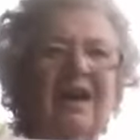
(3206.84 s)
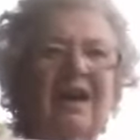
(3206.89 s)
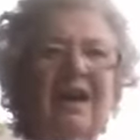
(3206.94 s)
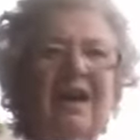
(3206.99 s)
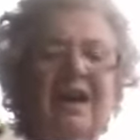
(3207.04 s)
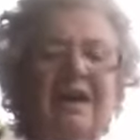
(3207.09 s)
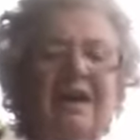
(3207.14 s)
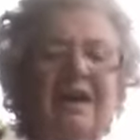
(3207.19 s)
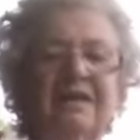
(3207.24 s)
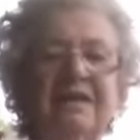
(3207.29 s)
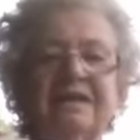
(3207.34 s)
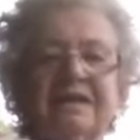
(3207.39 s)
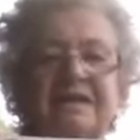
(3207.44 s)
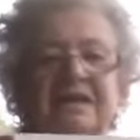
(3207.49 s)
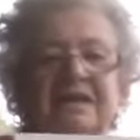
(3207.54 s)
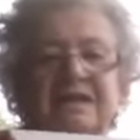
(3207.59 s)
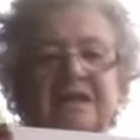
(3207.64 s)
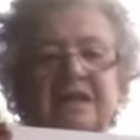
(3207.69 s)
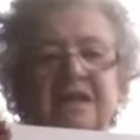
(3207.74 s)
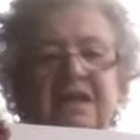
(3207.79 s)
And this
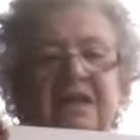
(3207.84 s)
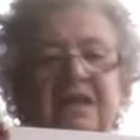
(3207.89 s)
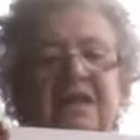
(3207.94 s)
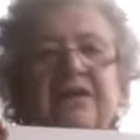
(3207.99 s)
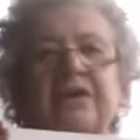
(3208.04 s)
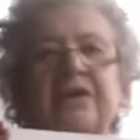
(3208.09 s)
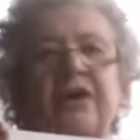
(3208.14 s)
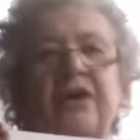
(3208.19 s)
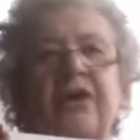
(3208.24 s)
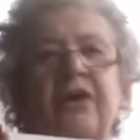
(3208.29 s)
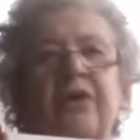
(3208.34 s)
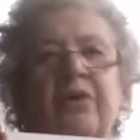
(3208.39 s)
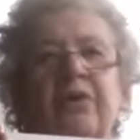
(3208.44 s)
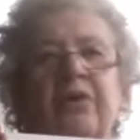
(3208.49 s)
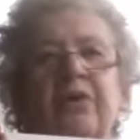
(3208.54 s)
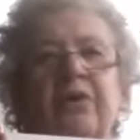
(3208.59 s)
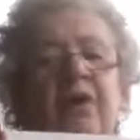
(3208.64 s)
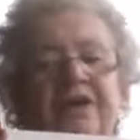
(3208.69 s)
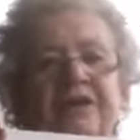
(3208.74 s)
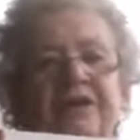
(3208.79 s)
is
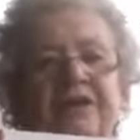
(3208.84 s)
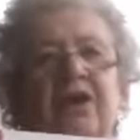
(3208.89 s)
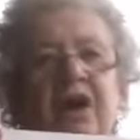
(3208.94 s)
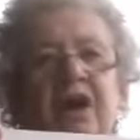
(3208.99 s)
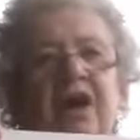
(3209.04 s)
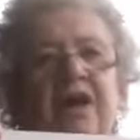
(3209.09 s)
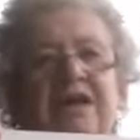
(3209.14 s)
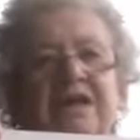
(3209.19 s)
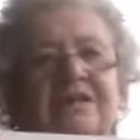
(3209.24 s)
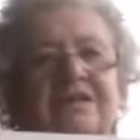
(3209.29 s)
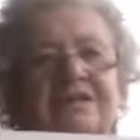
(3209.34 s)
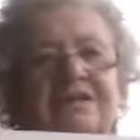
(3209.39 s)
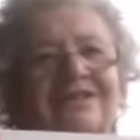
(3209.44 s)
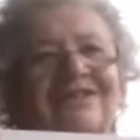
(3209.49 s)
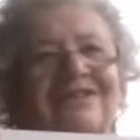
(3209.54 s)
indigo on gauze.